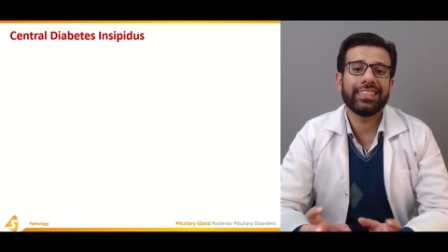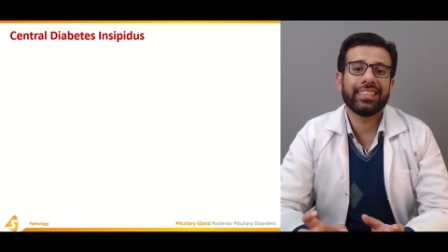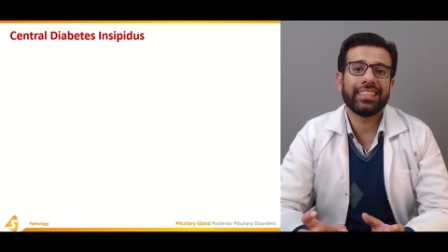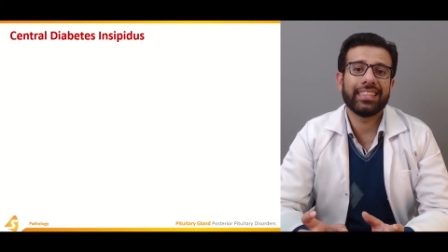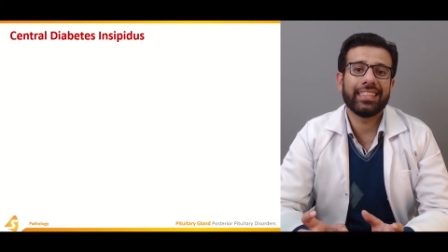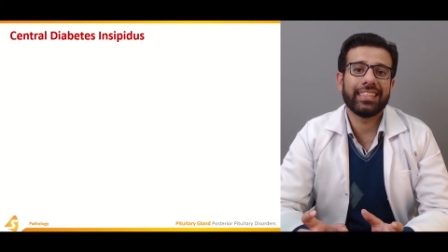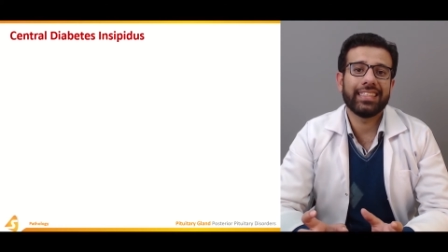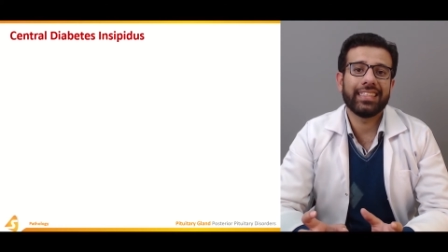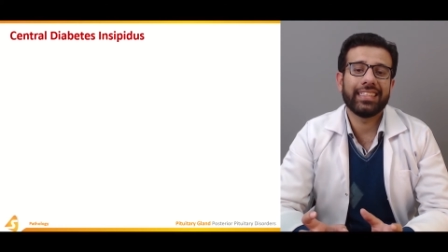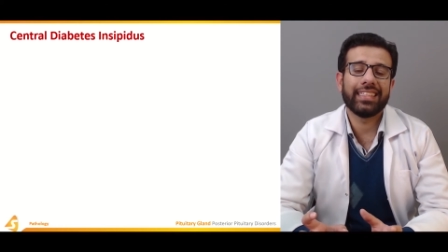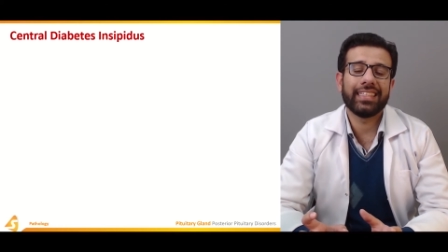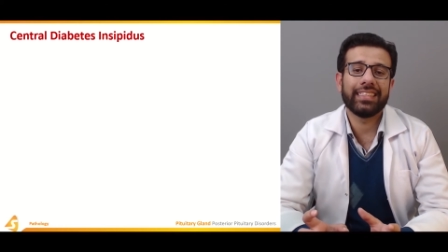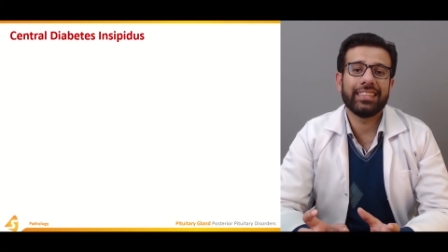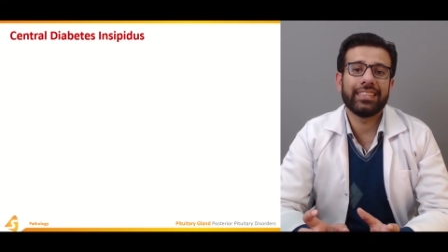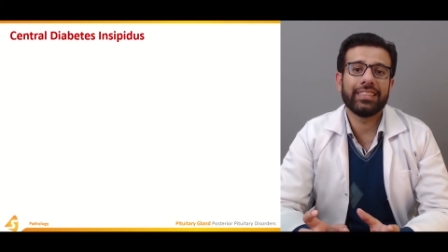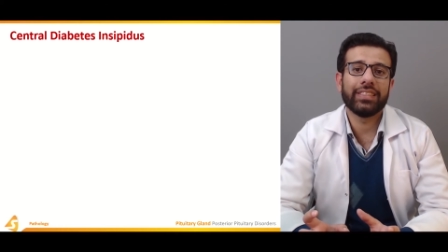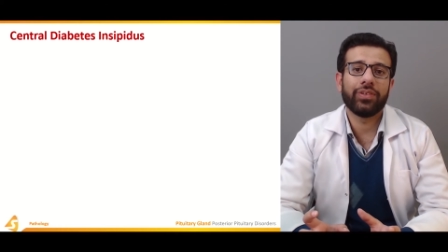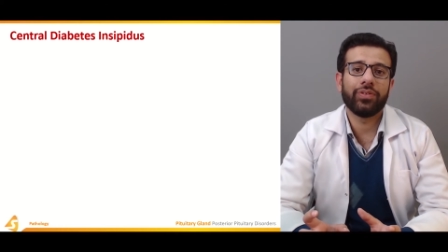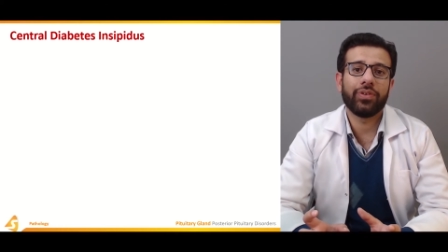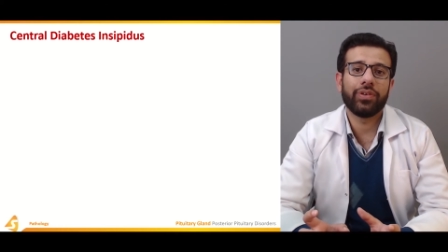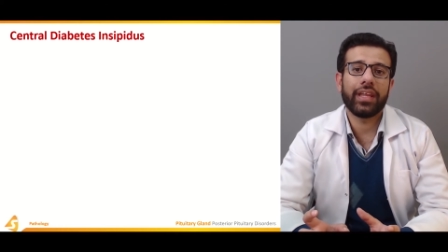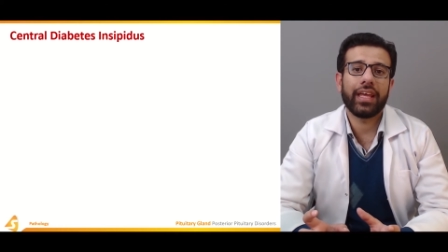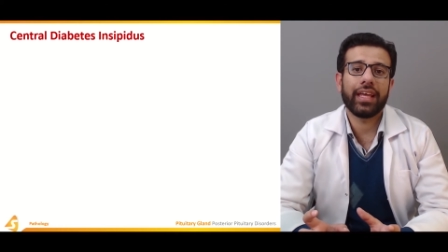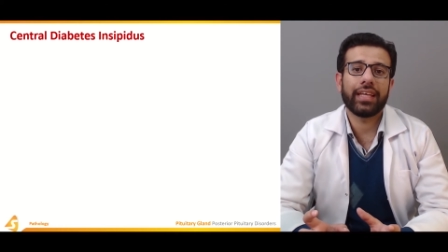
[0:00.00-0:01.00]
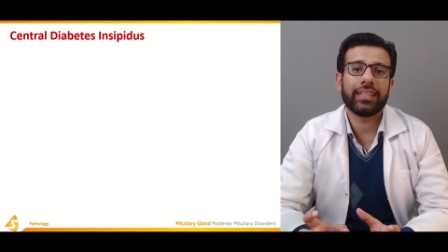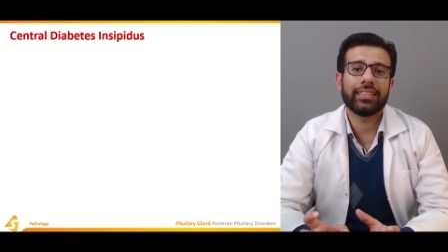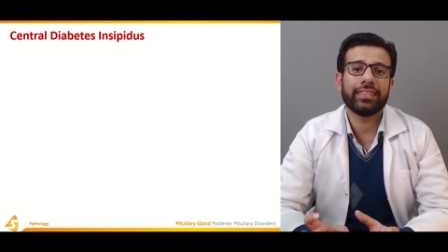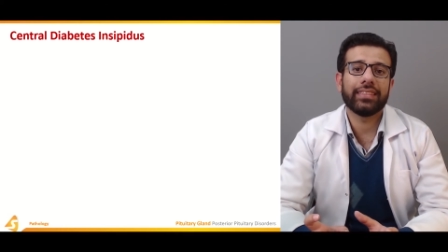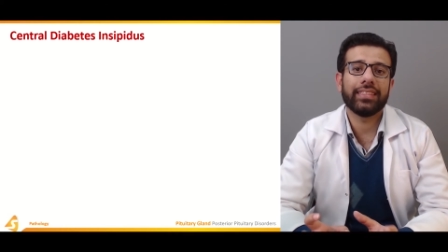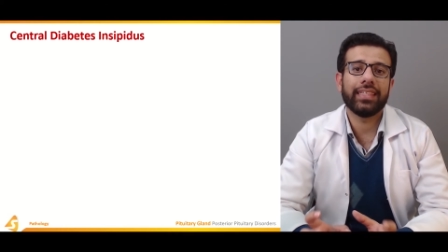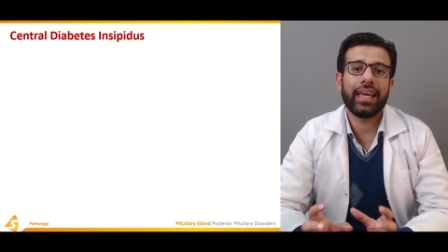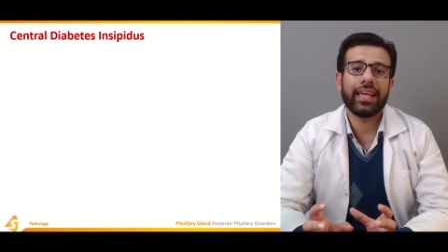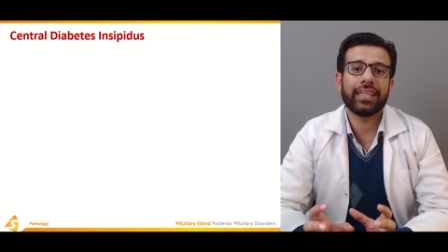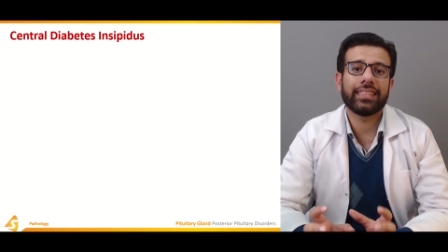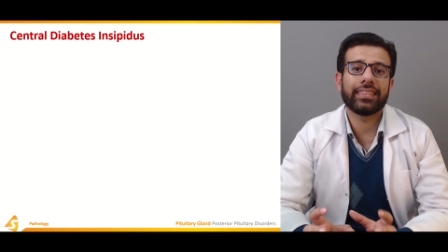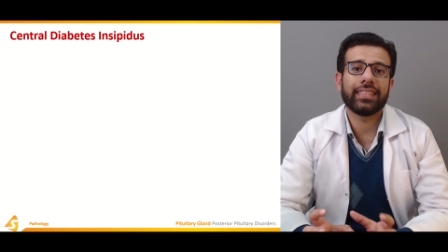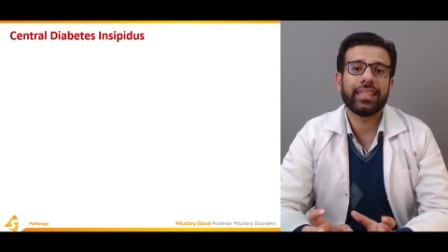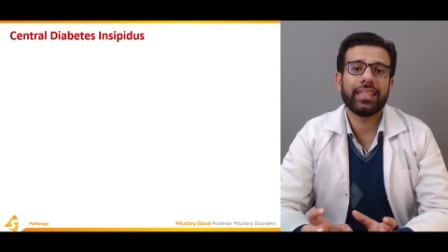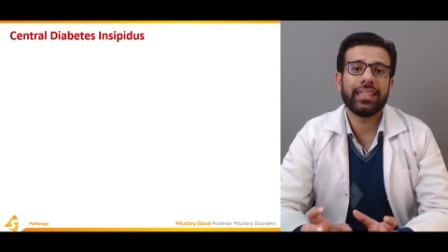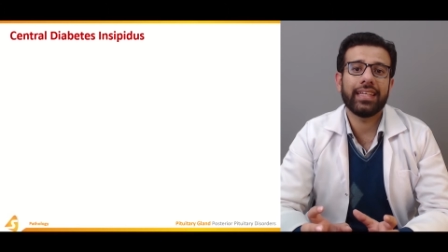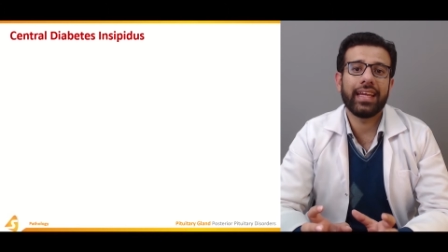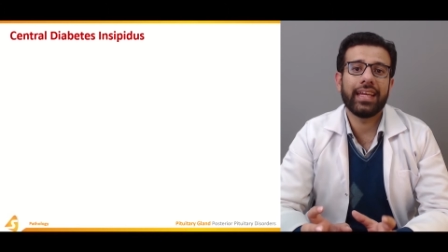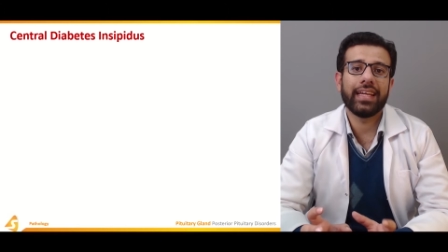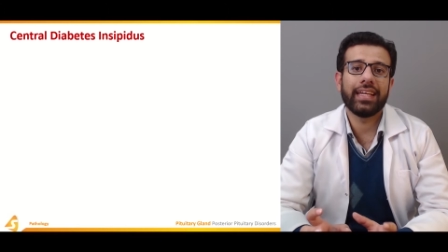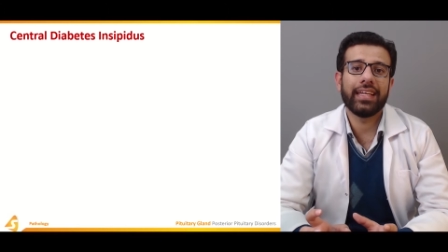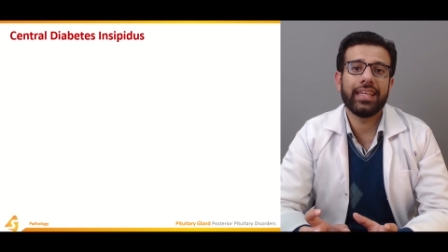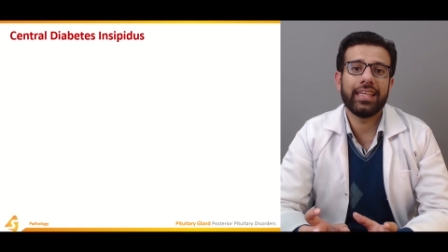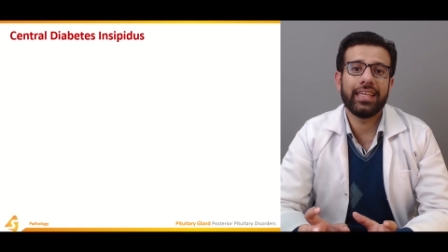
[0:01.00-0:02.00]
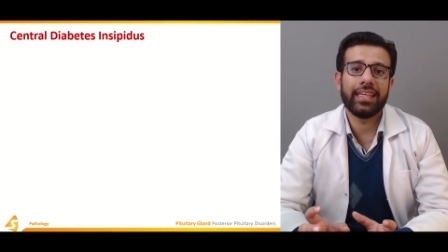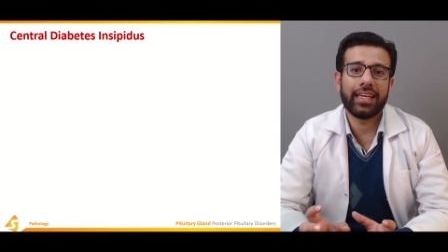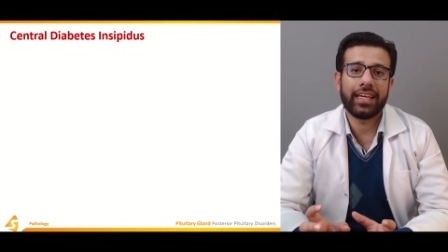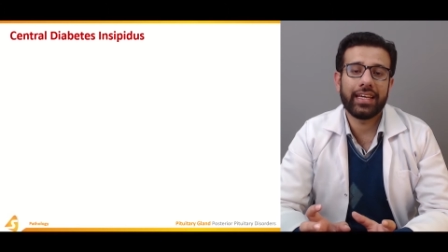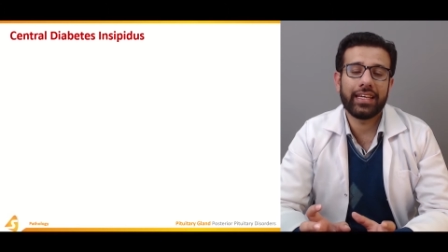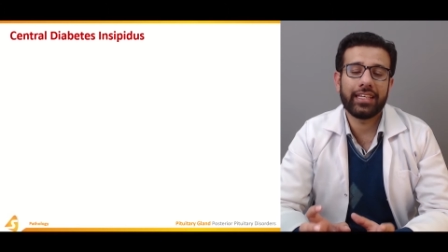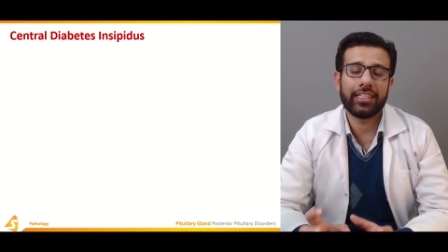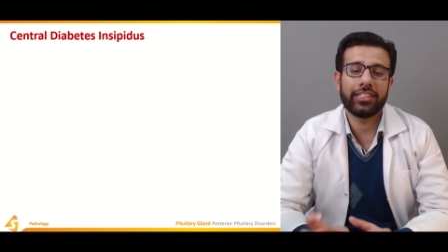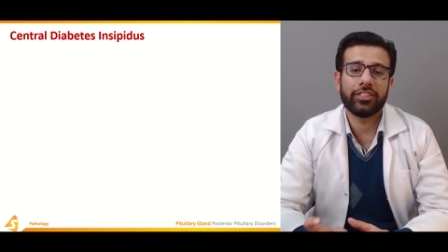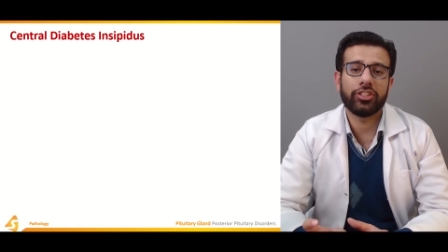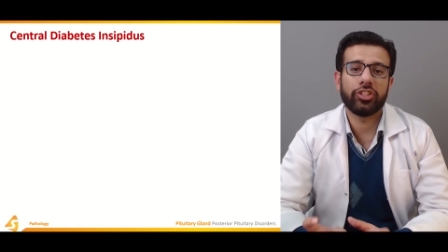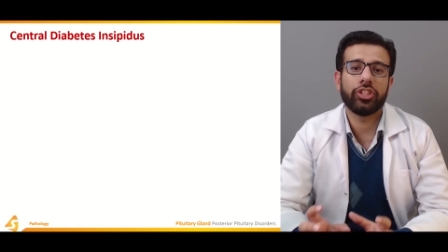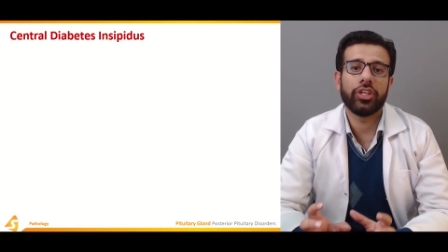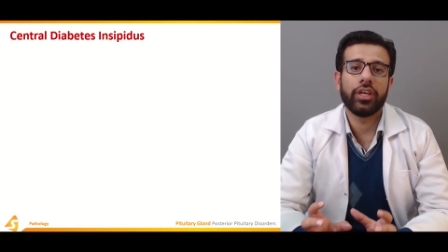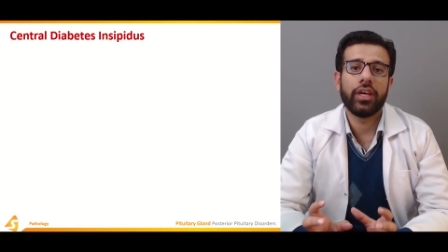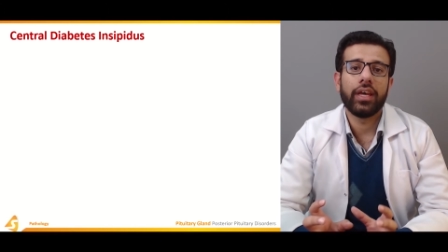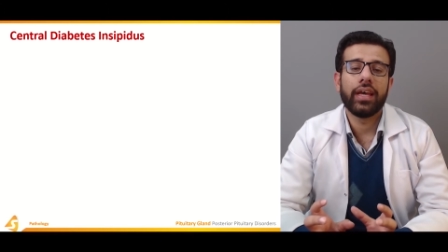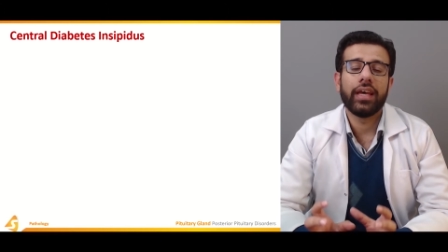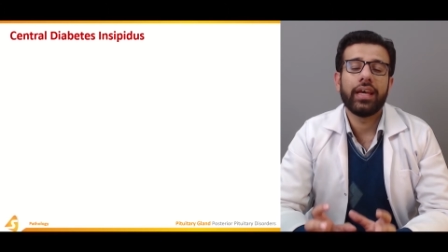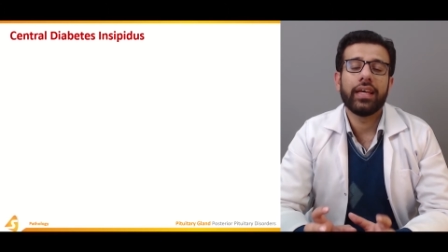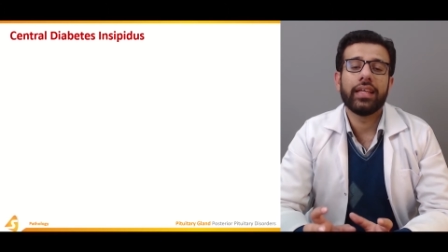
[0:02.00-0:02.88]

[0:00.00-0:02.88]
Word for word: is known as the S I A D H.